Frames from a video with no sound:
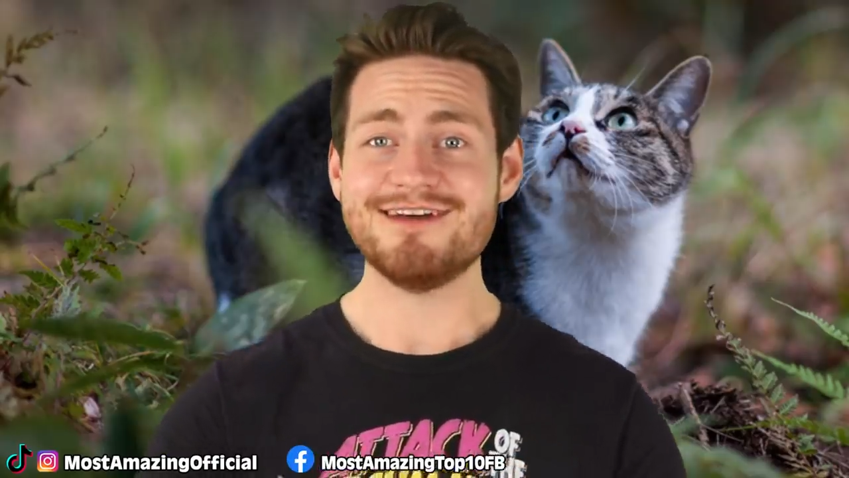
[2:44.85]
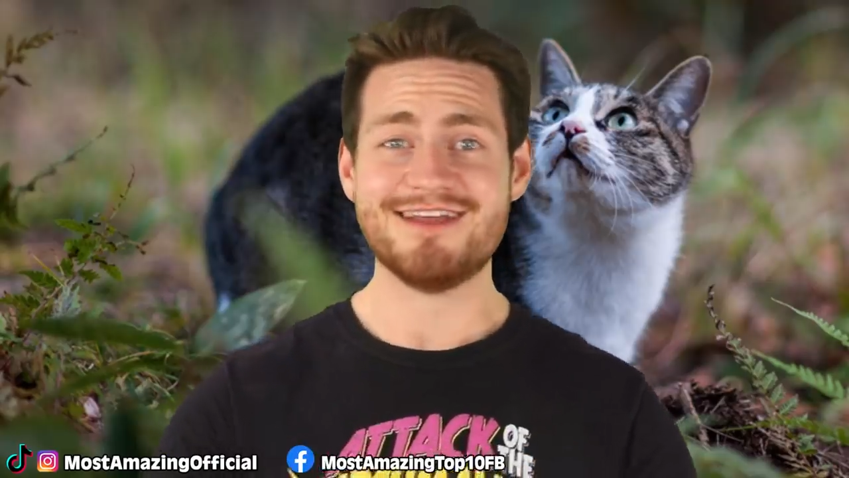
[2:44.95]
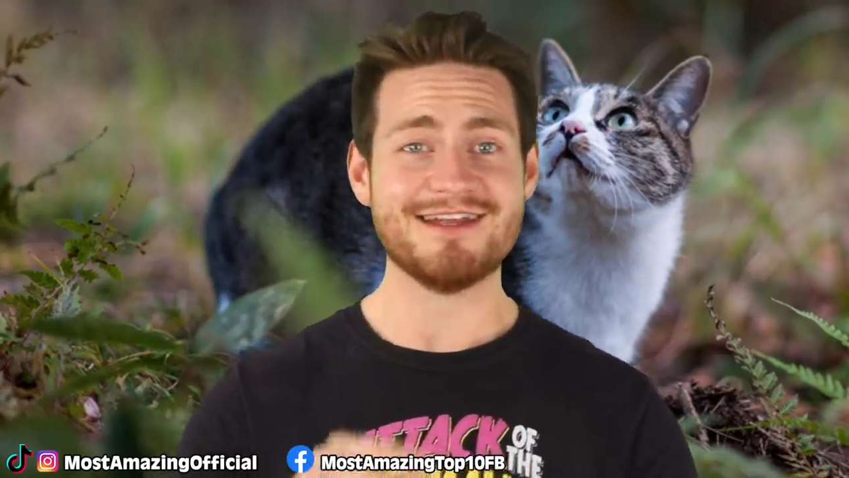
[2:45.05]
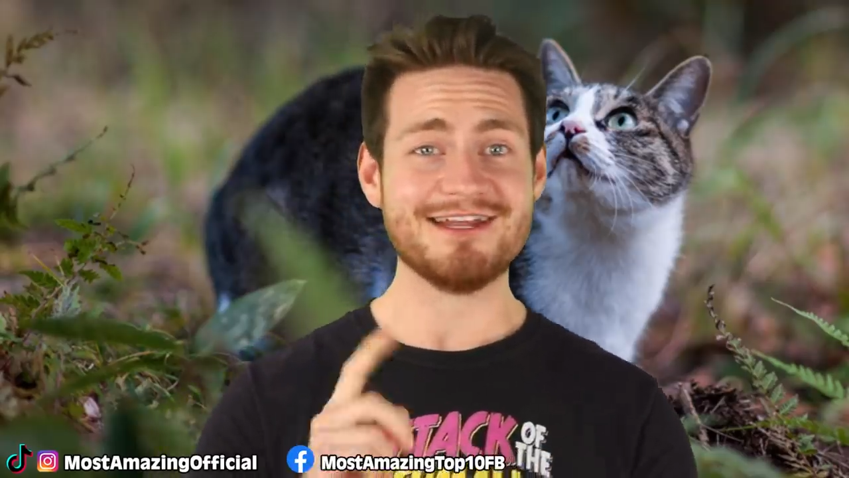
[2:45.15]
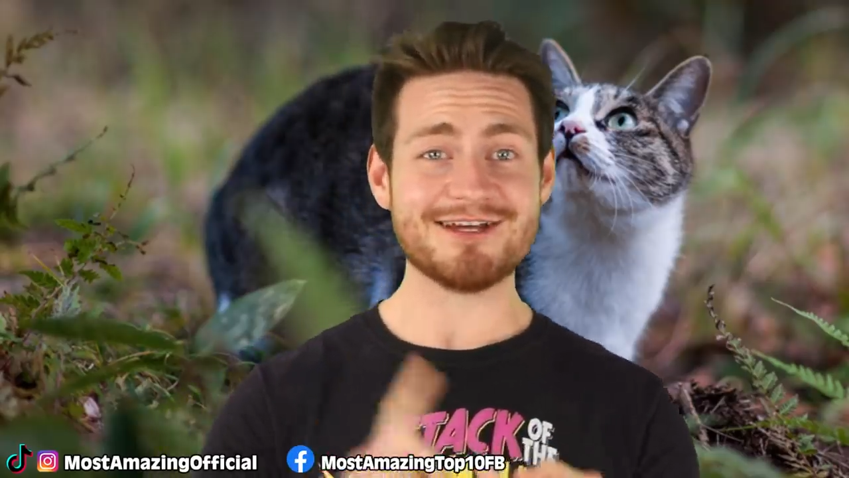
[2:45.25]

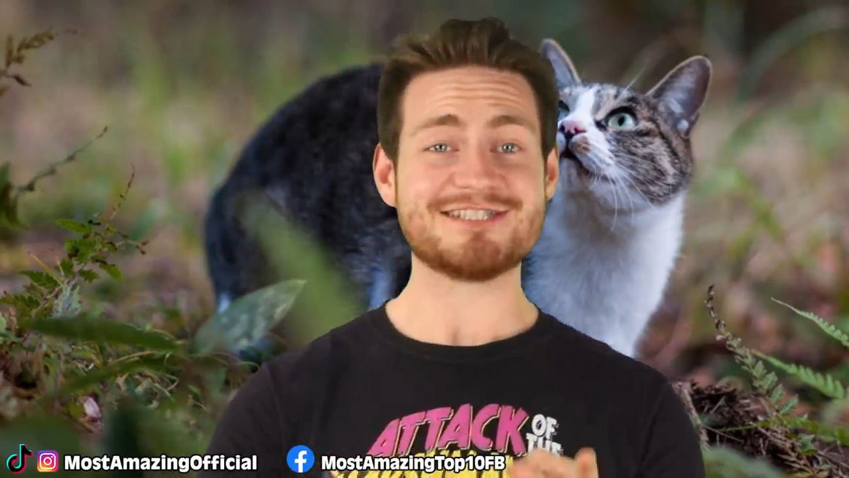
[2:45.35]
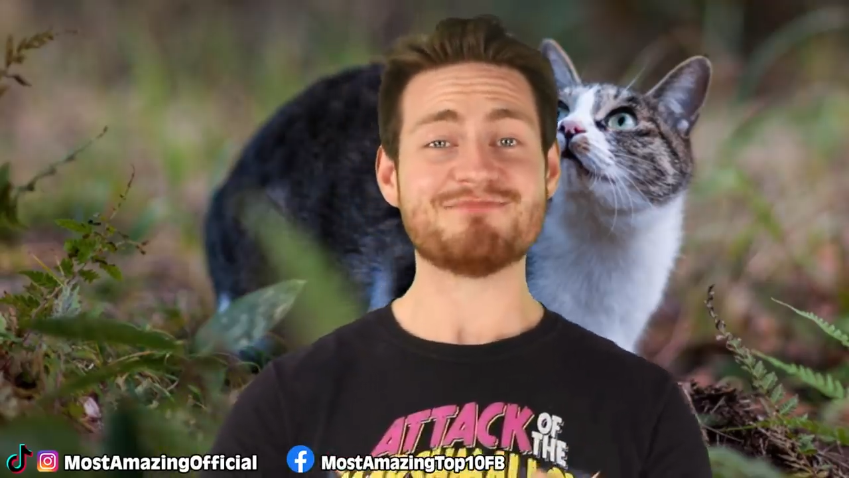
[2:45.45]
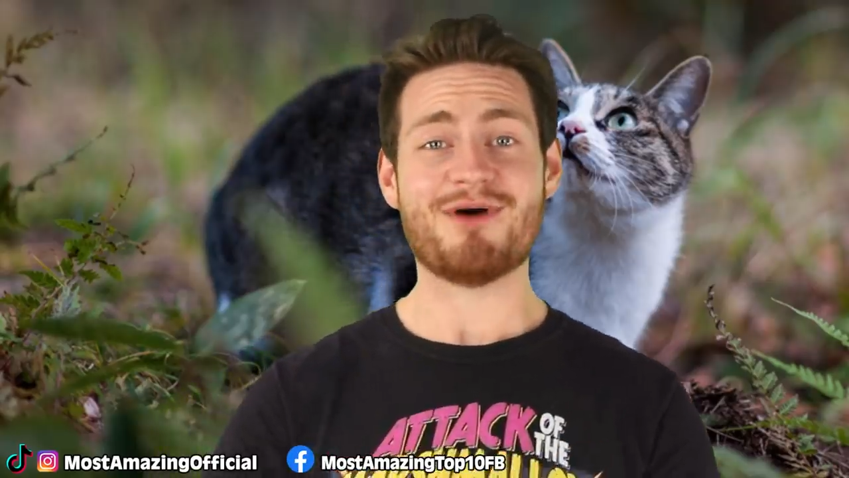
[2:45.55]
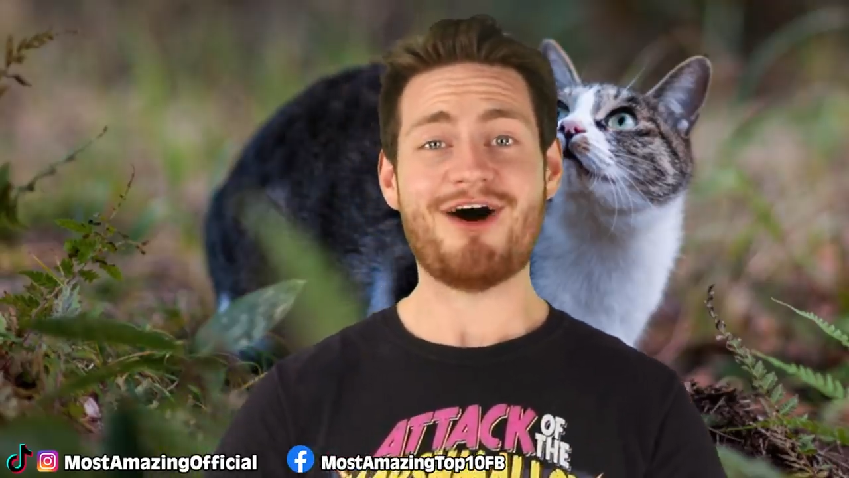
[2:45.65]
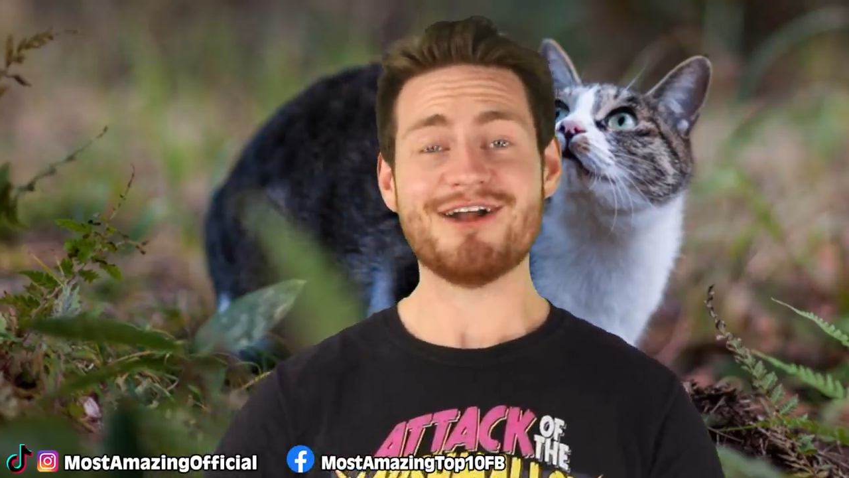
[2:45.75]
and then he licked his
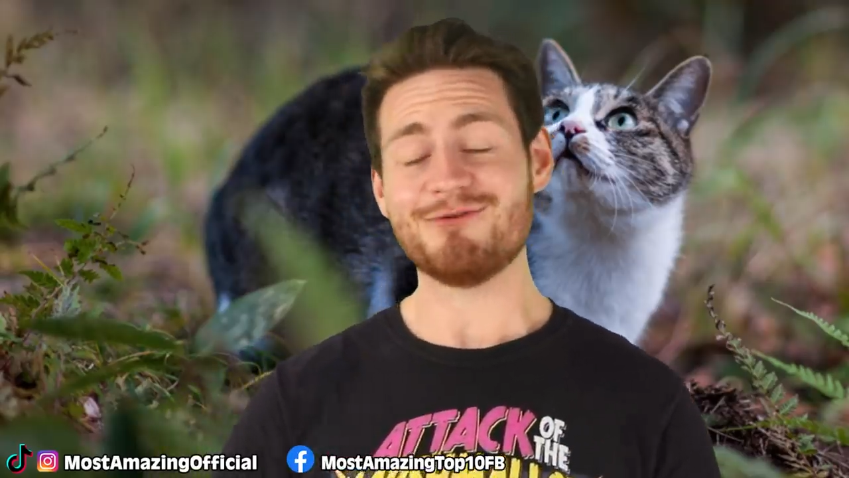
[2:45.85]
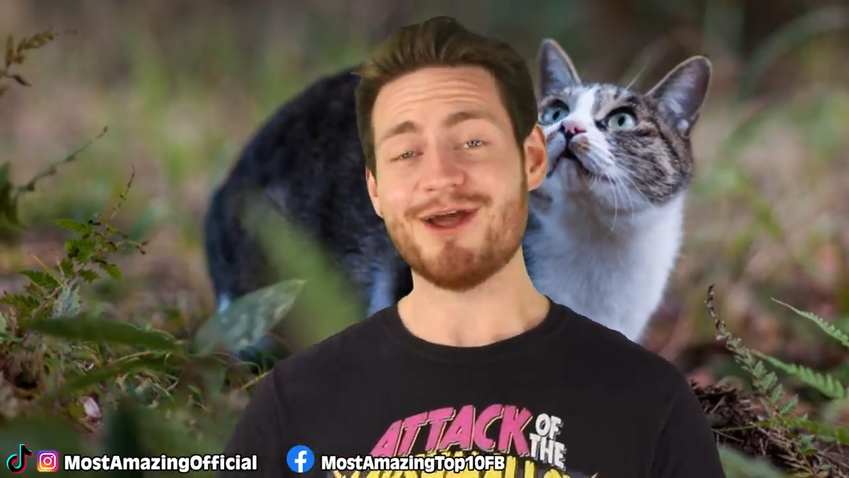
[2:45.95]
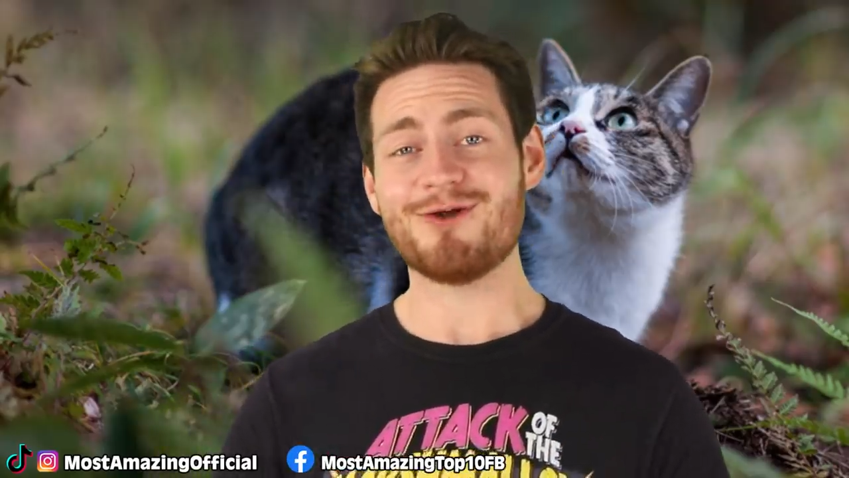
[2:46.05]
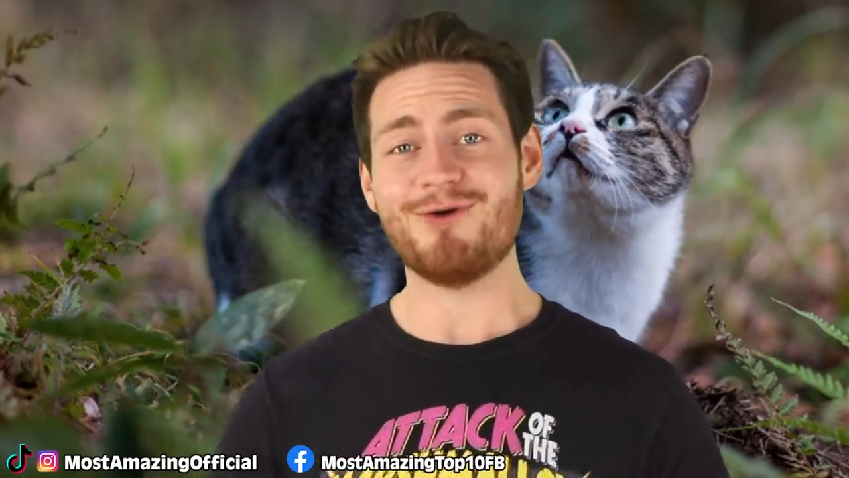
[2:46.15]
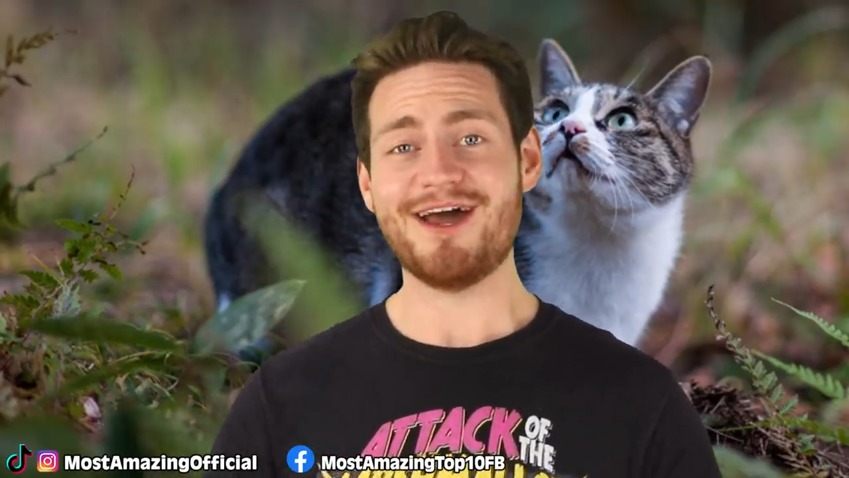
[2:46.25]
paw and he
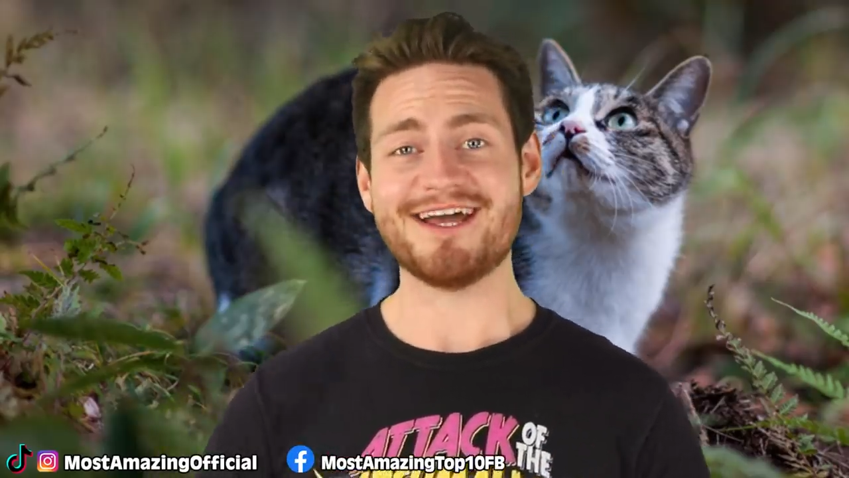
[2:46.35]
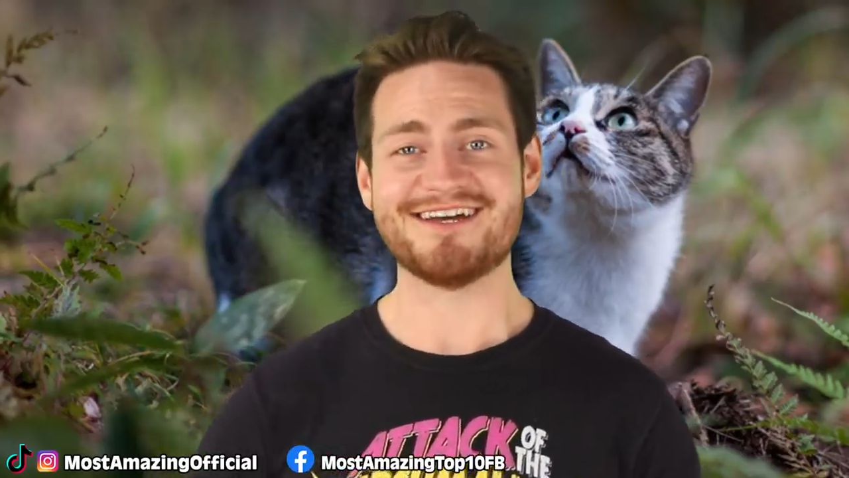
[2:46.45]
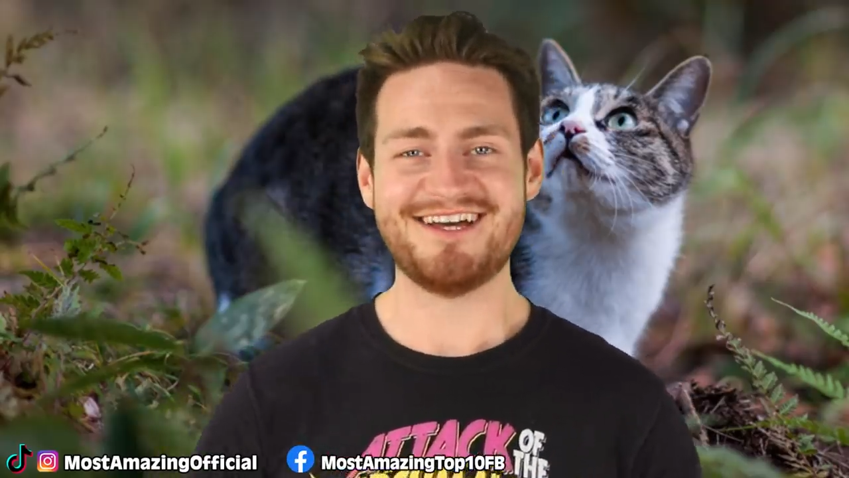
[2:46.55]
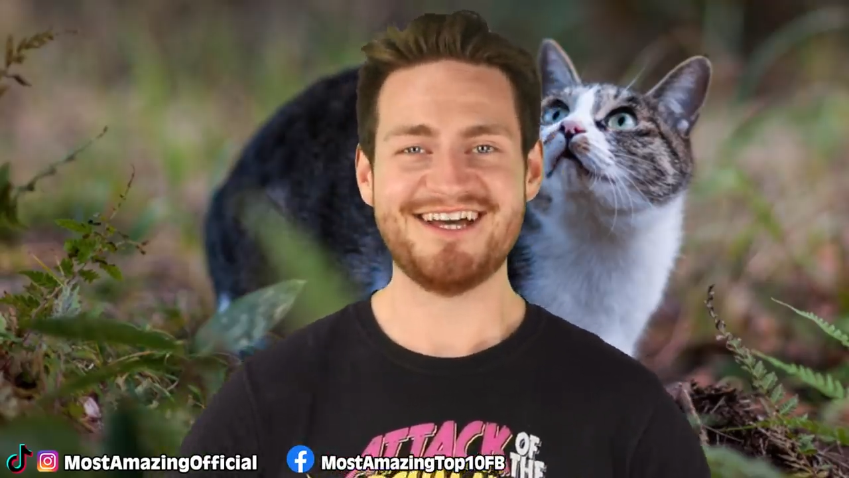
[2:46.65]
ran away.